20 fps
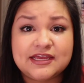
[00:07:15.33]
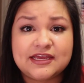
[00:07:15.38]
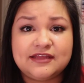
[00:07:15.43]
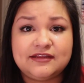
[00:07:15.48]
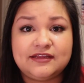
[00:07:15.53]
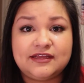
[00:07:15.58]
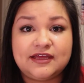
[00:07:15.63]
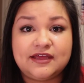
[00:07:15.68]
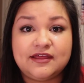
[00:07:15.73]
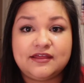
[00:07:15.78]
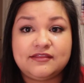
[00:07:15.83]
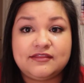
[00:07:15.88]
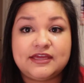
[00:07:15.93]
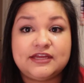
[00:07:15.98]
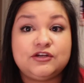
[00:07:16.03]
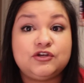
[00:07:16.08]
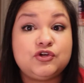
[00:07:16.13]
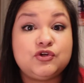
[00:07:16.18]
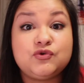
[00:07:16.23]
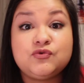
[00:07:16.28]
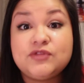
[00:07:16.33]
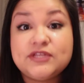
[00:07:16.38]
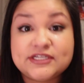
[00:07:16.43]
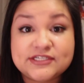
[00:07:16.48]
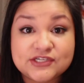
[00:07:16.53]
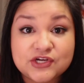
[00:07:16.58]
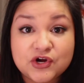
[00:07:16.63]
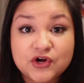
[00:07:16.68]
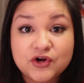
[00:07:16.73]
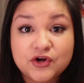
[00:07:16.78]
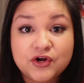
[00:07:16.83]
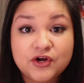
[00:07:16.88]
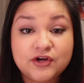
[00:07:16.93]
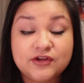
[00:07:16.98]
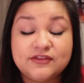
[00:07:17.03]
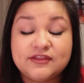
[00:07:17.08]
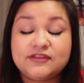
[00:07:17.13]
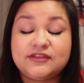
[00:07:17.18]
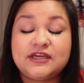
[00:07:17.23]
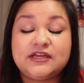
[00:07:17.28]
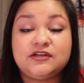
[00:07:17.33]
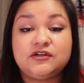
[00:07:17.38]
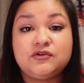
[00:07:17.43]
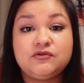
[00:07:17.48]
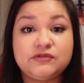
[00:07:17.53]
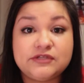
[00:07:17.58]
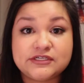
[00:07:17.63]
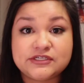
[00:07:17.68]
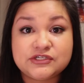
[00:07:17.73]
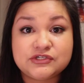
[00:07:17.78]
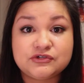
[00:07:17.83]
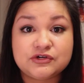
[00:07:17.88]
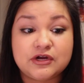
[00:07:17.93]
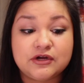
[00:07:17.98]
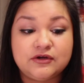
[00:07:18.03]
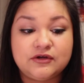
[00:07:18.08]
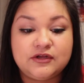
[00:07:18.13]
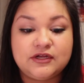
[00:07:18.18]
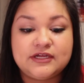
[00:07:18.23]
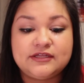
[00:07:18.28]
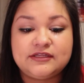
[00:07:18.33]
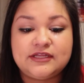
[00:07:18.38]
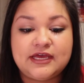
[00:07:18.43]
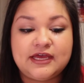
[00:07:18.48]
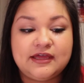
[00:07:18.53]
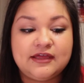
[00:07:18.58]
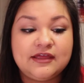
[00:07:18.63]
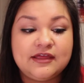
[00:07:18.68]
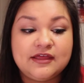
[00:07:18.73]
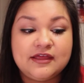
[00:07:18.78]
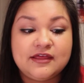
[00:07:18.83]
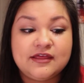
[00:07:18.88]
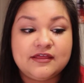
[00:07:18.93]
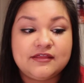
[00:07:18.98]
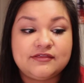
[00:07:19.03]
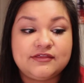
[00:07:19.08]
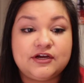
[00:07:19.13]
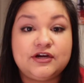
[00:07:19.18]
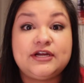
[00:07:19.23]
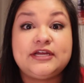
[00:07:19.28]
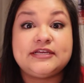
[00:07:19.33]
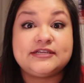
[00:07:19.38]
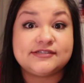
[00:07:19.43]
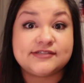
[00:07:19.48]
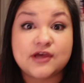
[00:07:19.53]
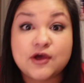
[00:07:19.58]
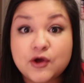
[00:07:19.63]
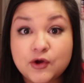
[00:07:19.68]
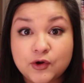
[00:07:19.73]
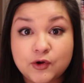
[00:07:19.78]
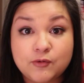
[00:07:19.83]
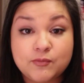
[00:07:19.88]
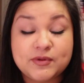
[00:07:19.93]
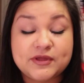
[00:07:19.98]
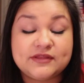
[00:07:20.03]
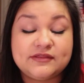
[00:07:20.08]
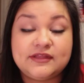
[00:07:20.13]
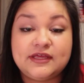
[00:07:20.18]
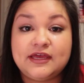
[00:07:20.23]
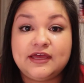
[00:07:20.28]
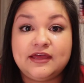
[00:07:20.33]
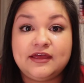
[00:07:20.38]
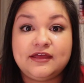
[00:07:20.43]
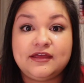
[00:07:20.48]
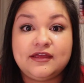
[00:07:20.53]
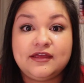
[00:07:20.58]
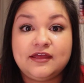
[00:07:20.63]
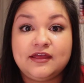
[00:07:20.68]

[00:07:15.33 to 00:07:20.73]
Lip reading: and that they knew this hurt, that they knew this struggle, and that there is hope, and that